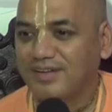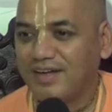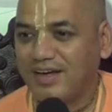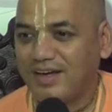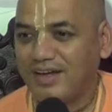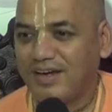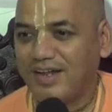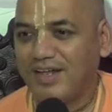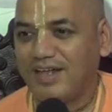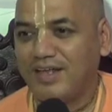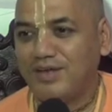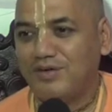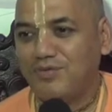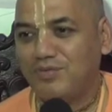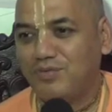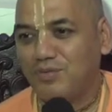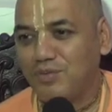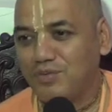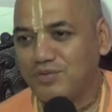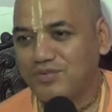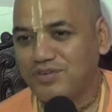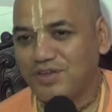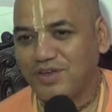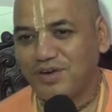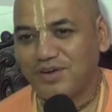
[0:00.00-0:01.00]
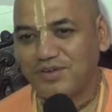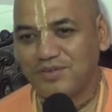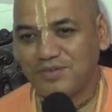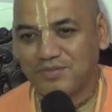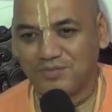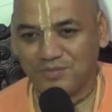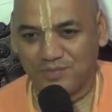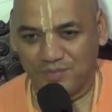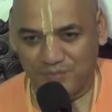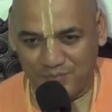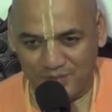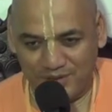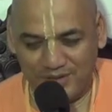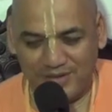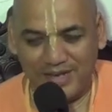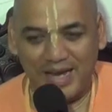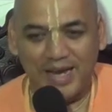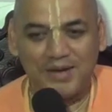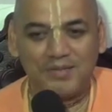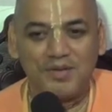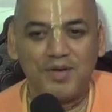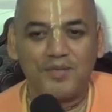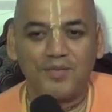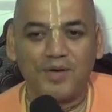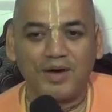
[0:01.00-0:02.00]
are in future
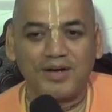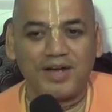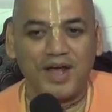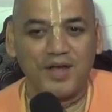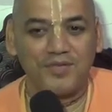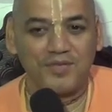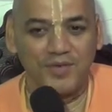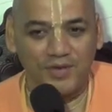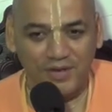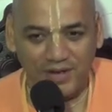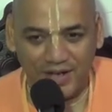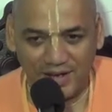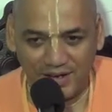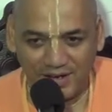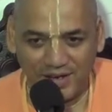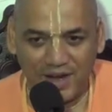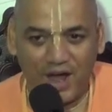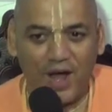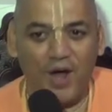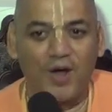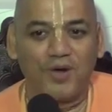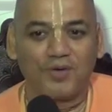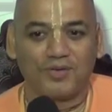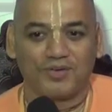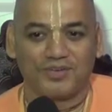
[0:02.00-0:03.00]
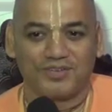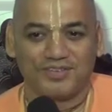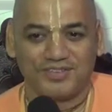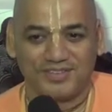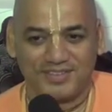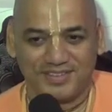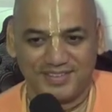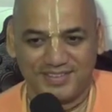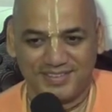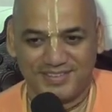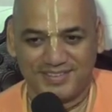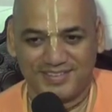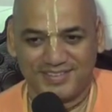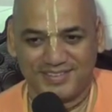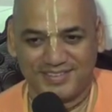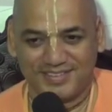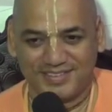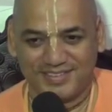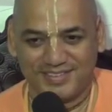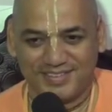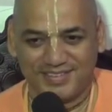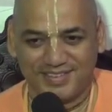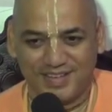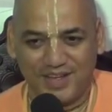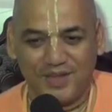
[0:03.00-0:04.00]
tell me what have you done now
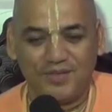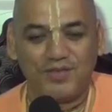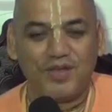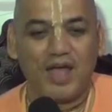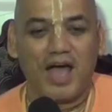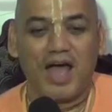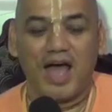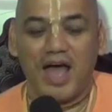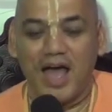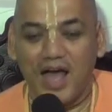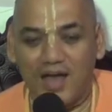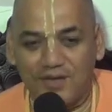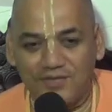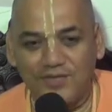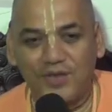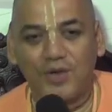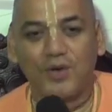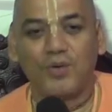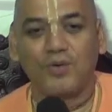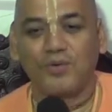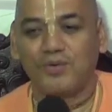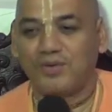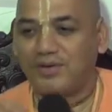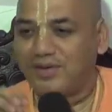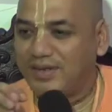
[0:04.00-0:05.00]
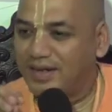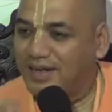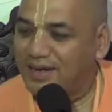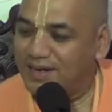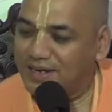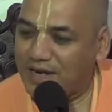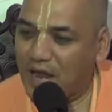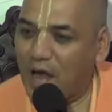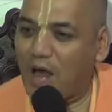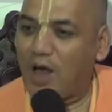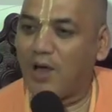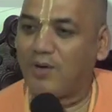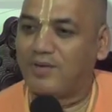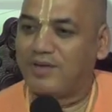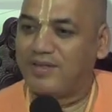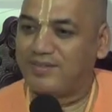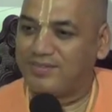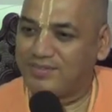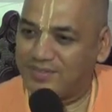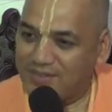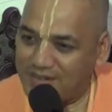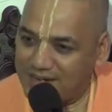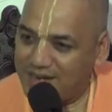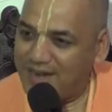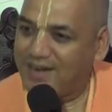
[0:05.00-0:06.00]
if have you till now in
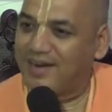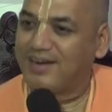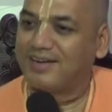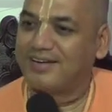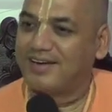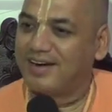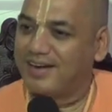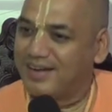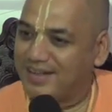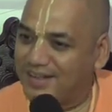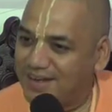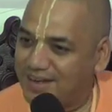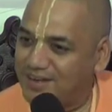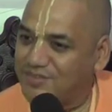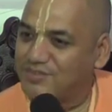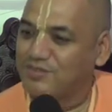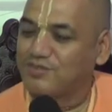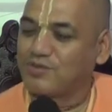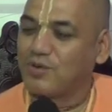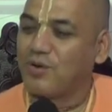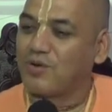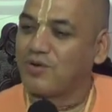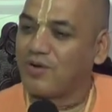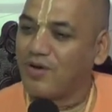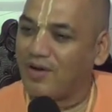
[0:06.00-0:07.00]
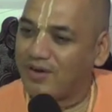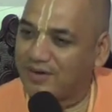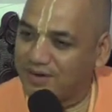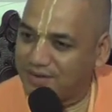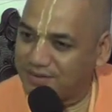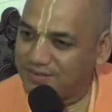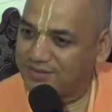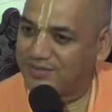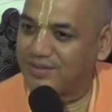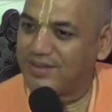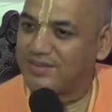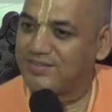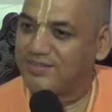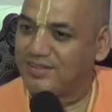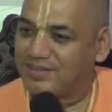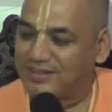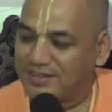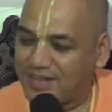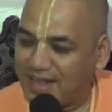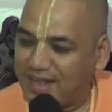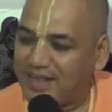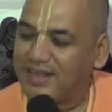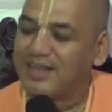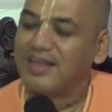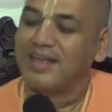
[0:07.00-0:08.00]
300 years so called research
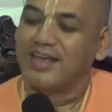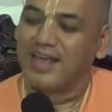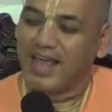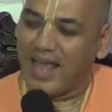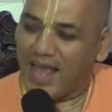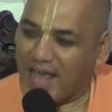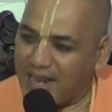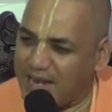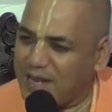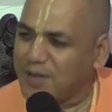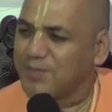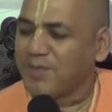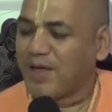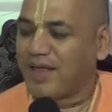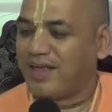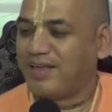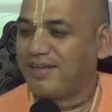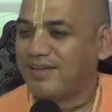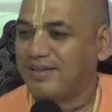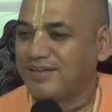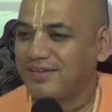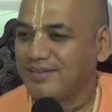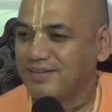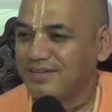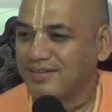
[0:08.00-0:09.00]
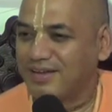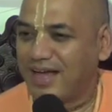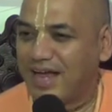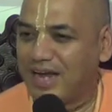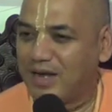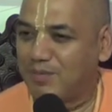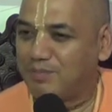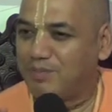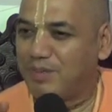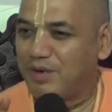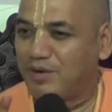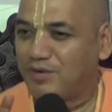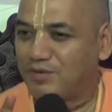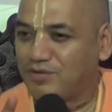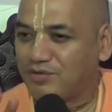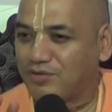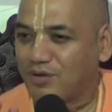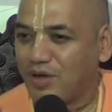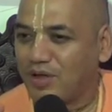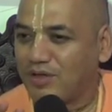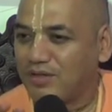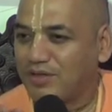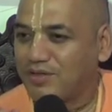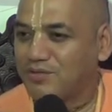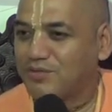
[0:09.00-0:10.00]
and thing anyway help me to
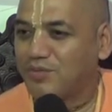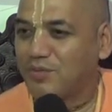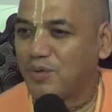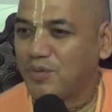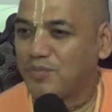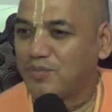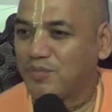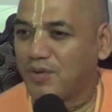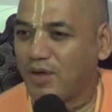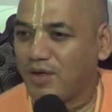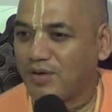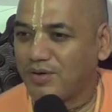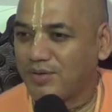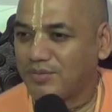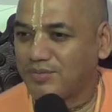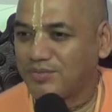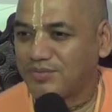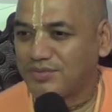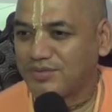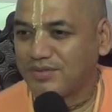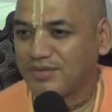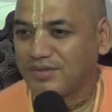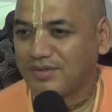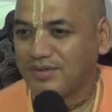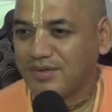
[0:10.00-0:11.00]
solve these four problems